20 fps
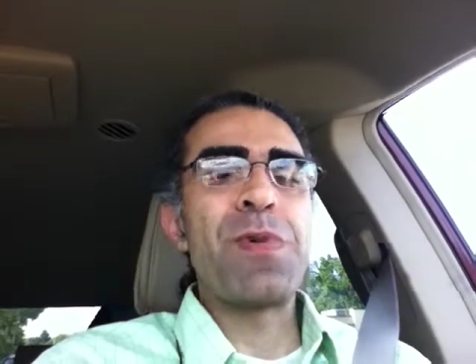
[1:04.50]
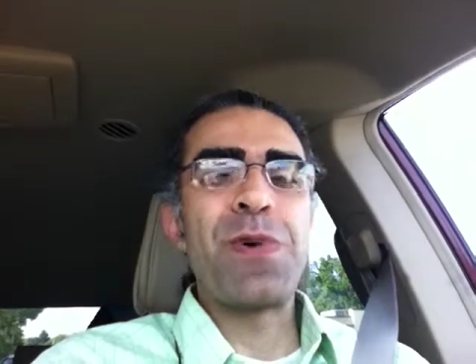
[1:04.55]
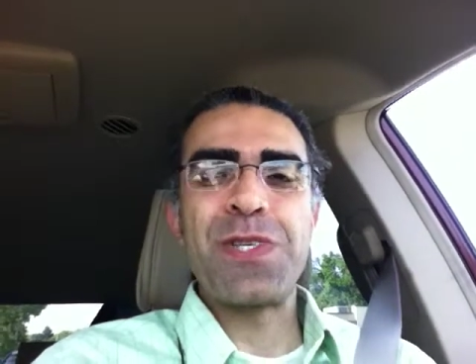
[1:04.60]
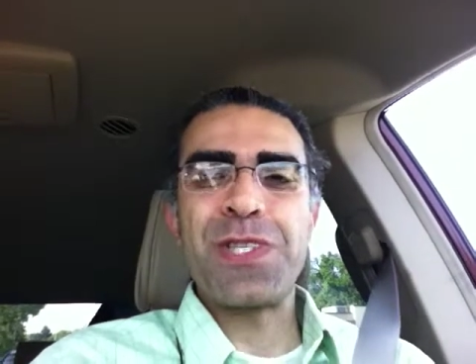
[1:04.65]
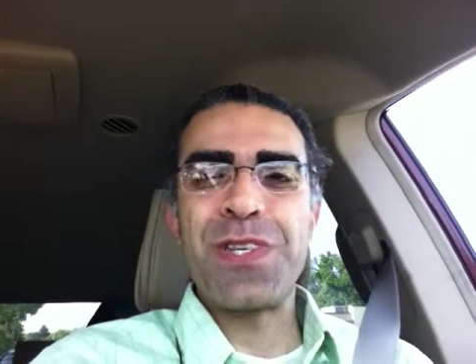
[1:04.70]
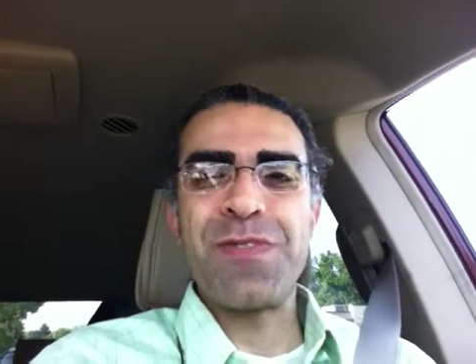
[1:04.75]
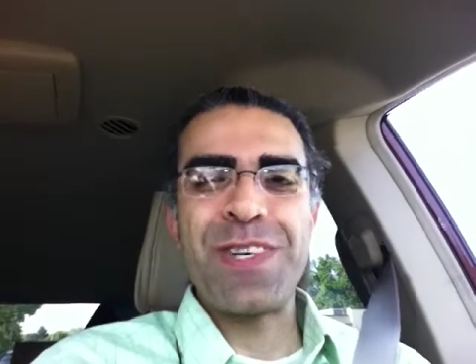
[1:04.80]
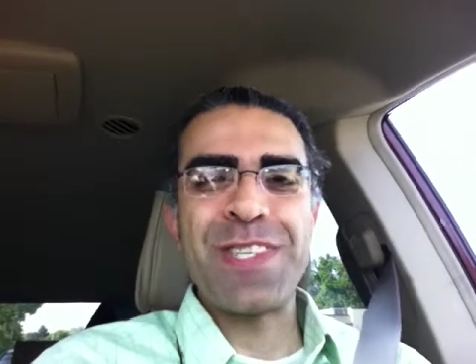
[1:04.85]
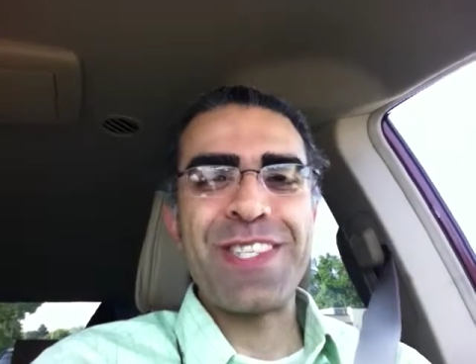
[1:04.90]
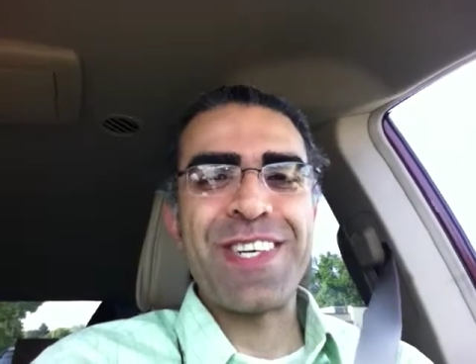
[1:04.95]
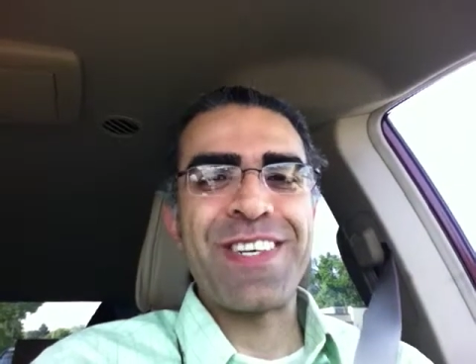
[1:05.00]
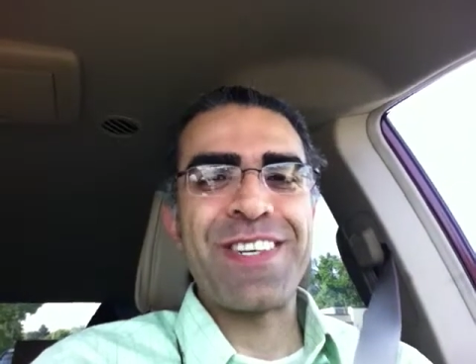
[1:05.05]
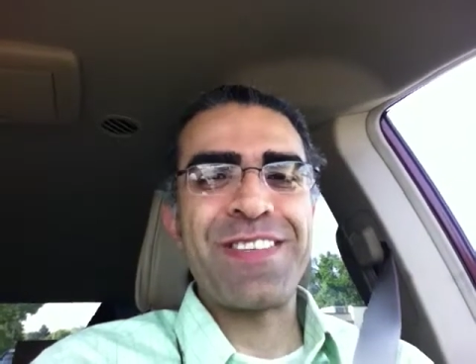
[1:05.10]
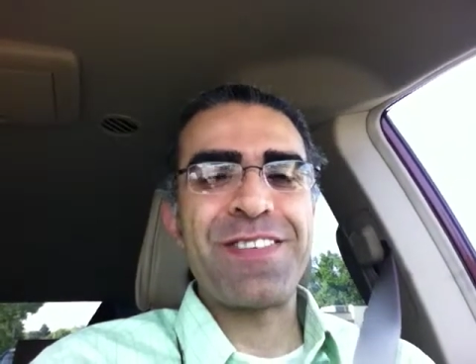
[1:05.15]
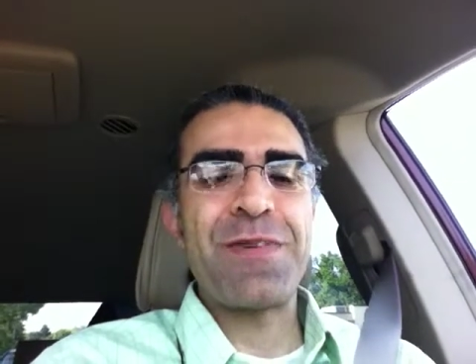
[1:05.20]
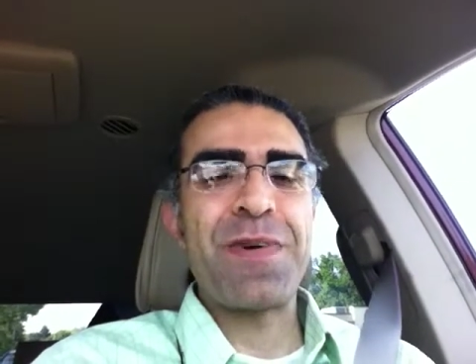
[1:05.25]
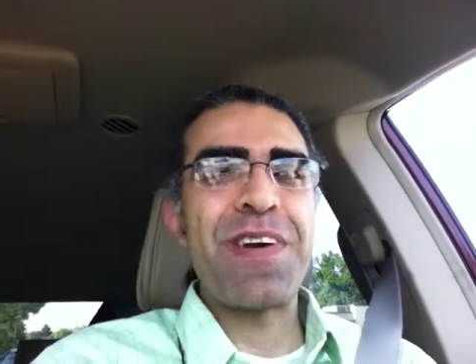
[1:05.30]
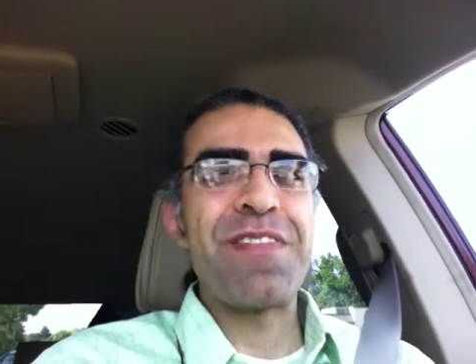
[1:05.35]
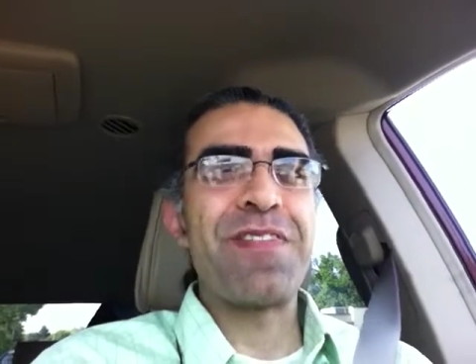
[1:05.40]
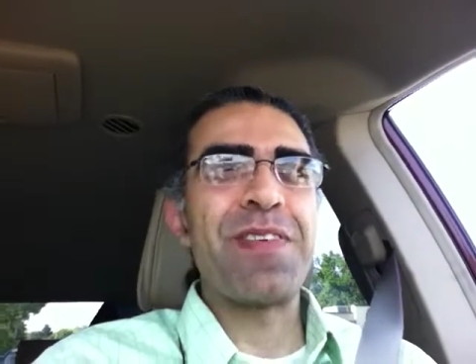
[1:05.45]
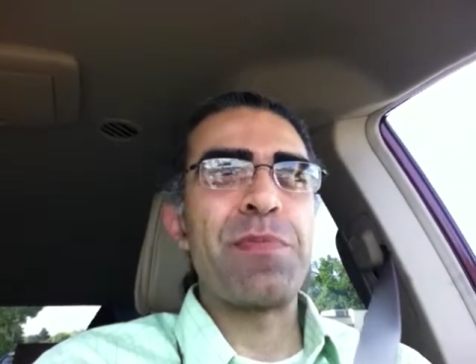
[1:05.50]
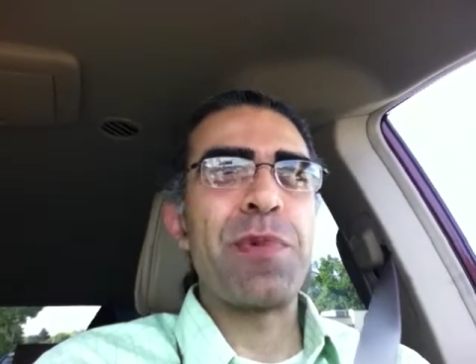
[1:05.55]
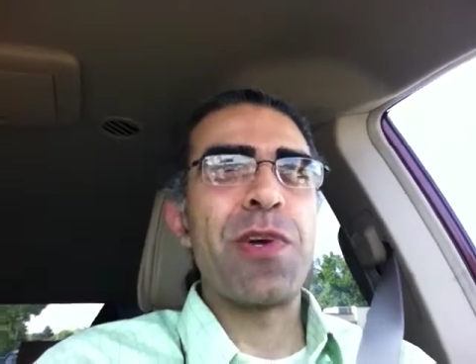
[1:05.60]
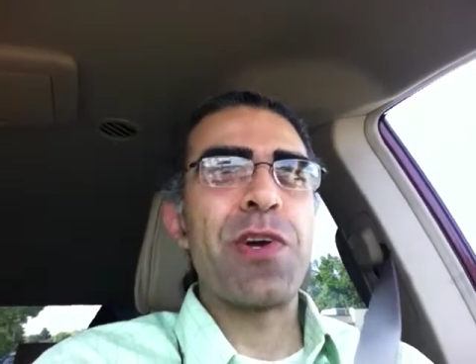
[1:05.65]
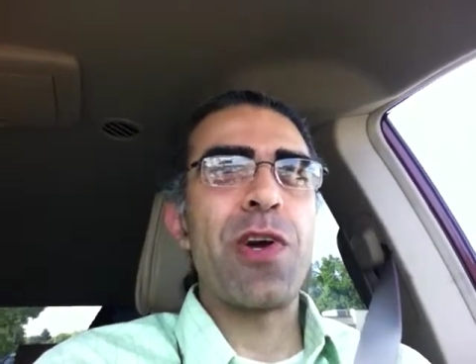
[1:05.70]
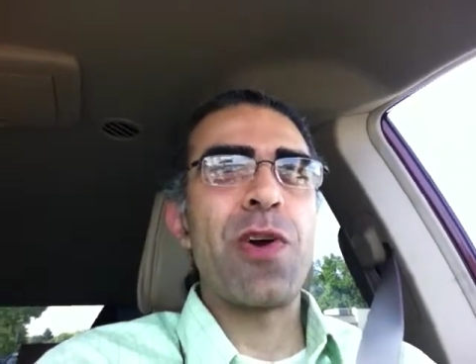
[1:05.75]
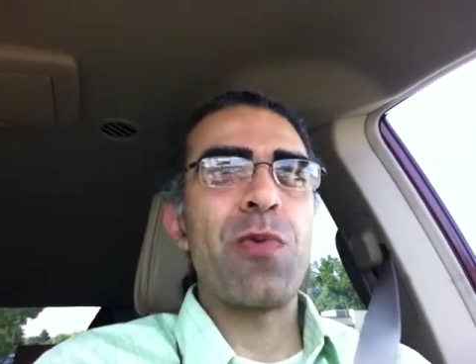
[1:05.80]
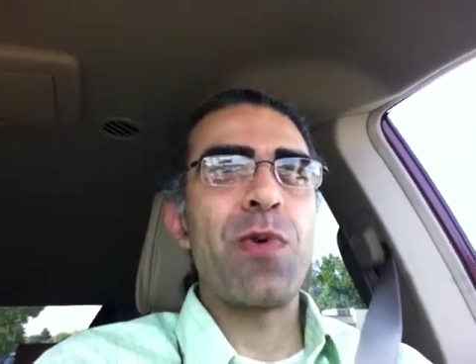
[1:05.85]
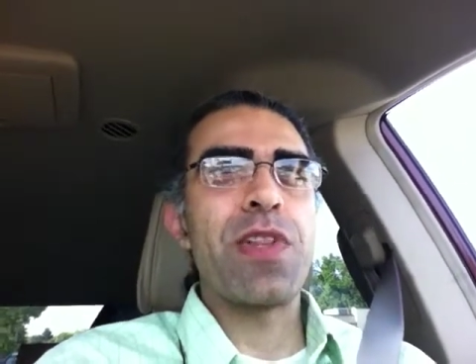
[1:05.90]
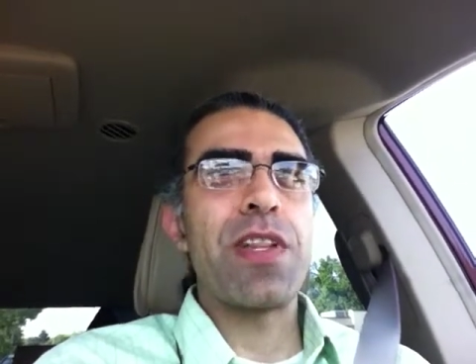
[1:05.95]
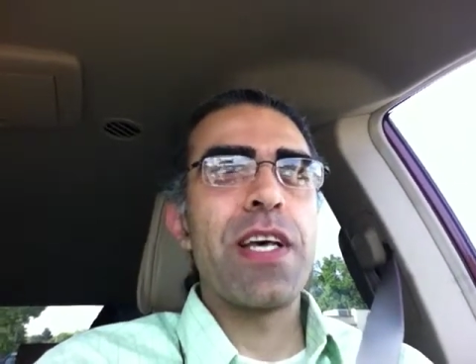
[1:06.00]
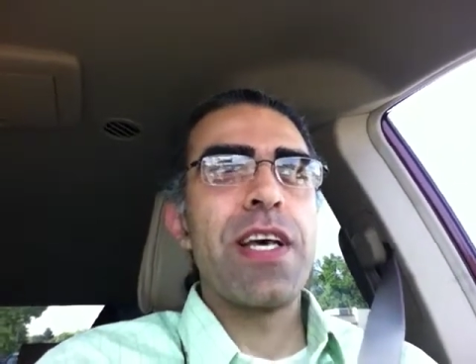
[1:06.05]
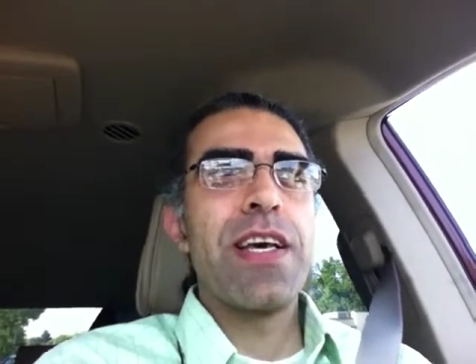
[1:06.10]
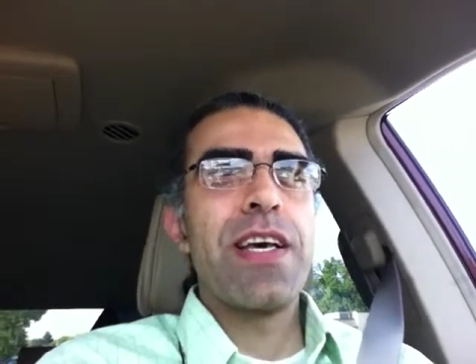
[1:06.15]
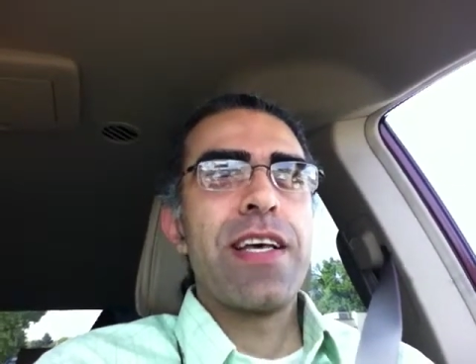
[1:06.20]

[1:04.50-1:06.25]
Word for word: most of us are quite familiar with